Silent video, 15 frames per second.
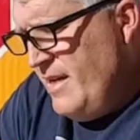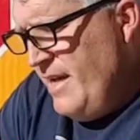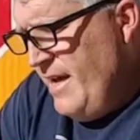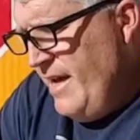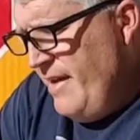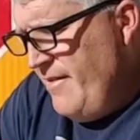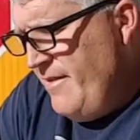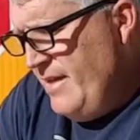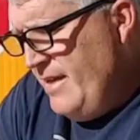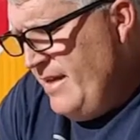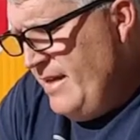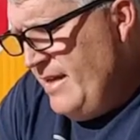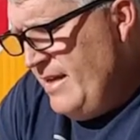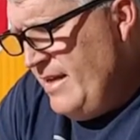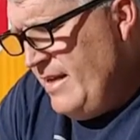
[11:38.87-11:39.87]
And
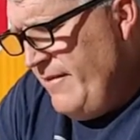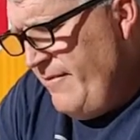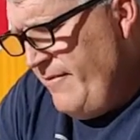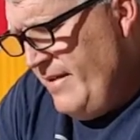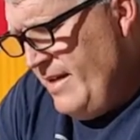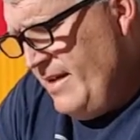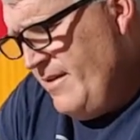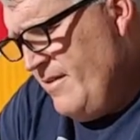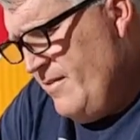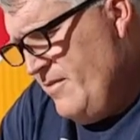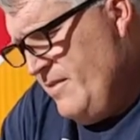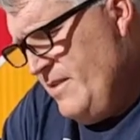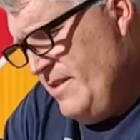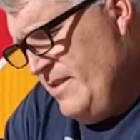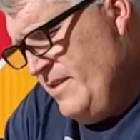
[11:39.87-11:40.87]
then I
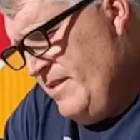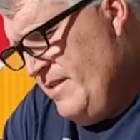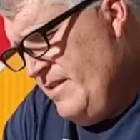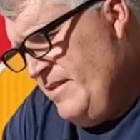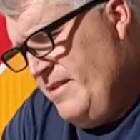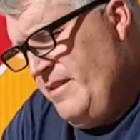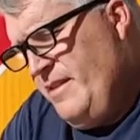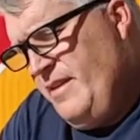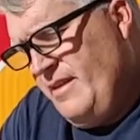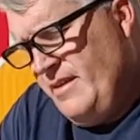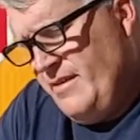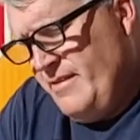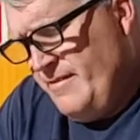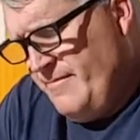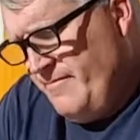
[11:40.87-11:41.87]
found
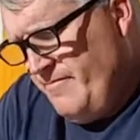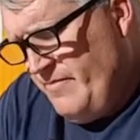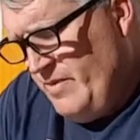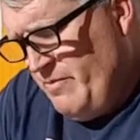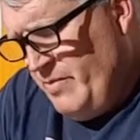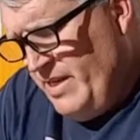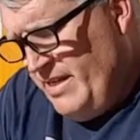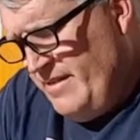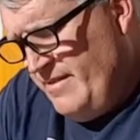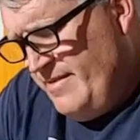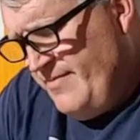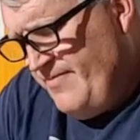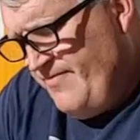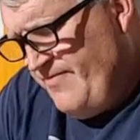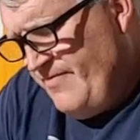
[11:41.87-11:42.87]
the button.
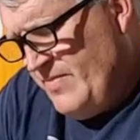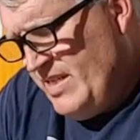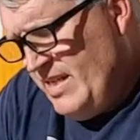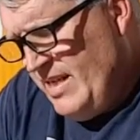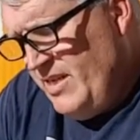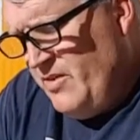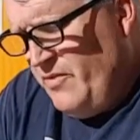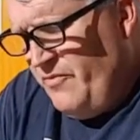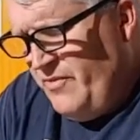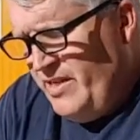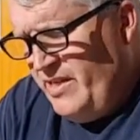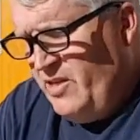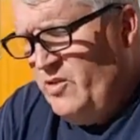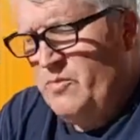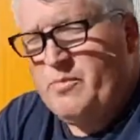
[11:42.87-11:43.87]
I didn't
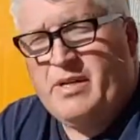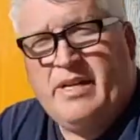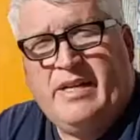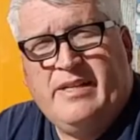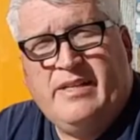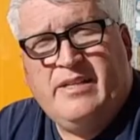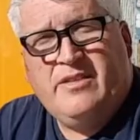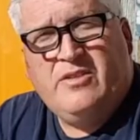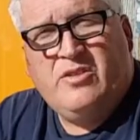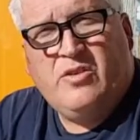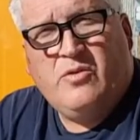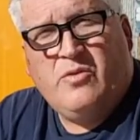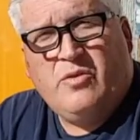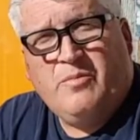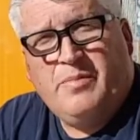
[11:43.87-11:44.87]
video it, but I did
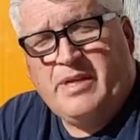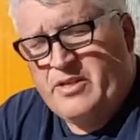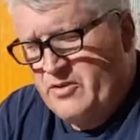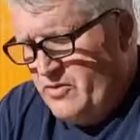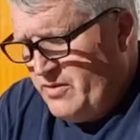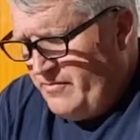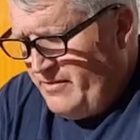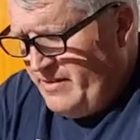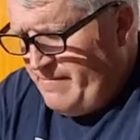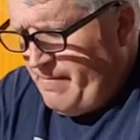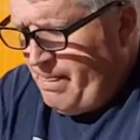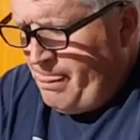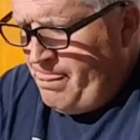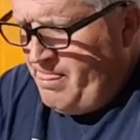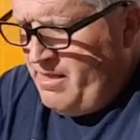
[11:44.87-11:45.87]
show you a picture of it.
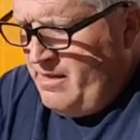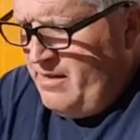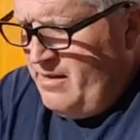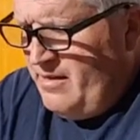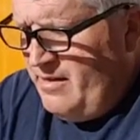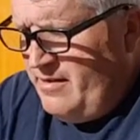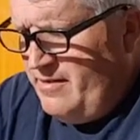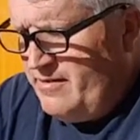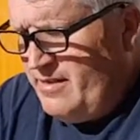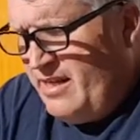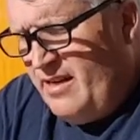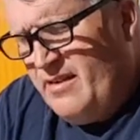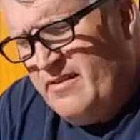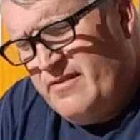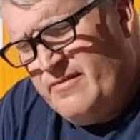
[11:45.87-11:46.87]
It's
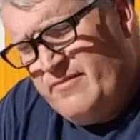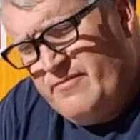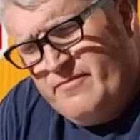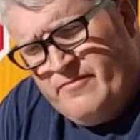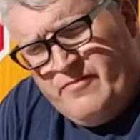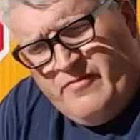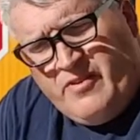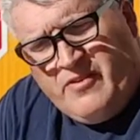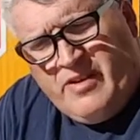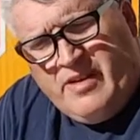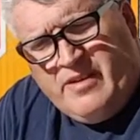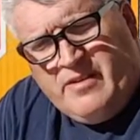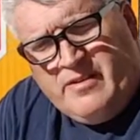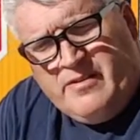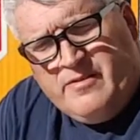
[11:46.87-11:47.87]
kind of
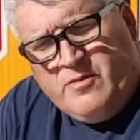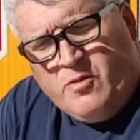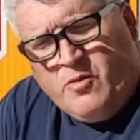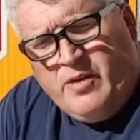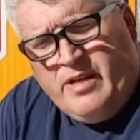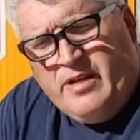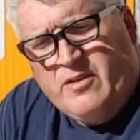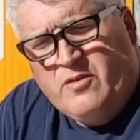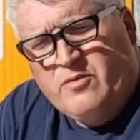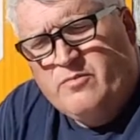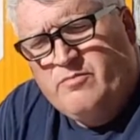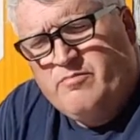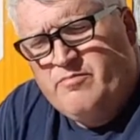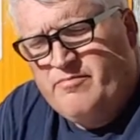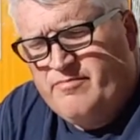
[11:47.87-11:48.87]
very Oriental
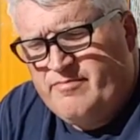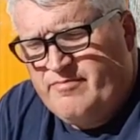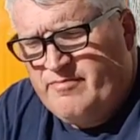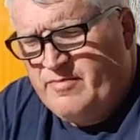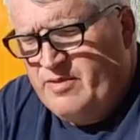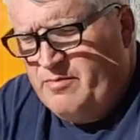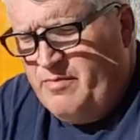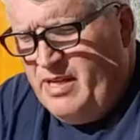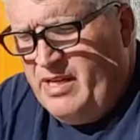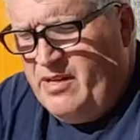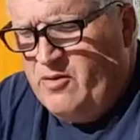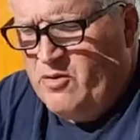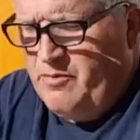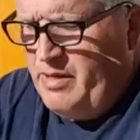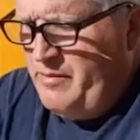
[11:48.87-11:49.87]
to me,
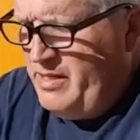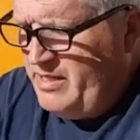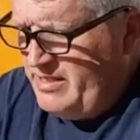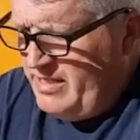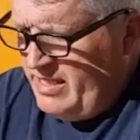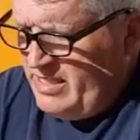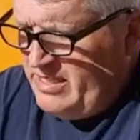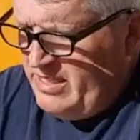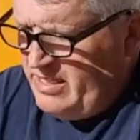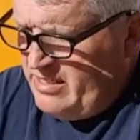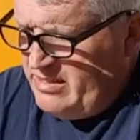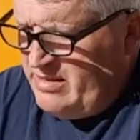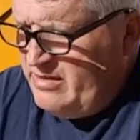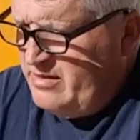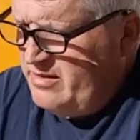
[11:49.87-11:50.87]
or maybe it's
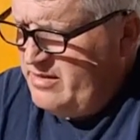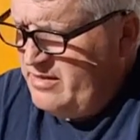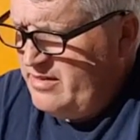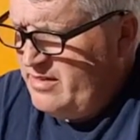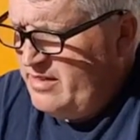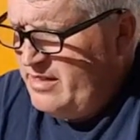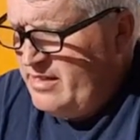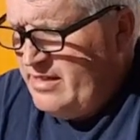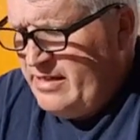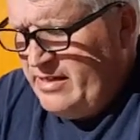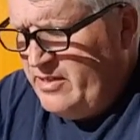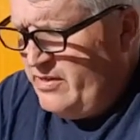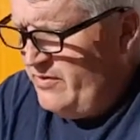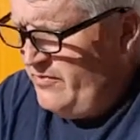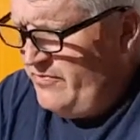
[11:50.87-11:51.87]
Indian.
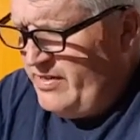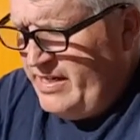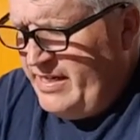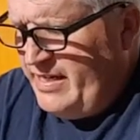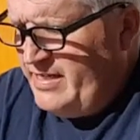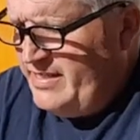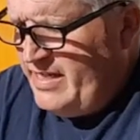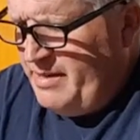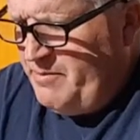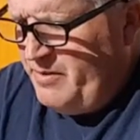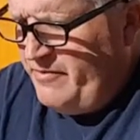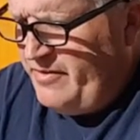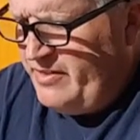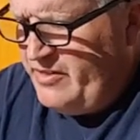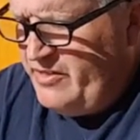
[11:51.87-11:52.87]
Couldn't find an example
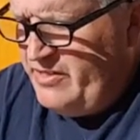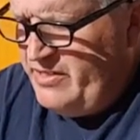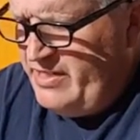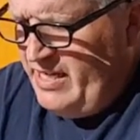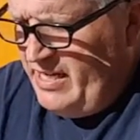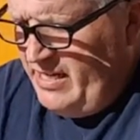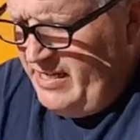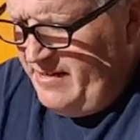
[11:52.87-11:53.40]
of it, couldn't date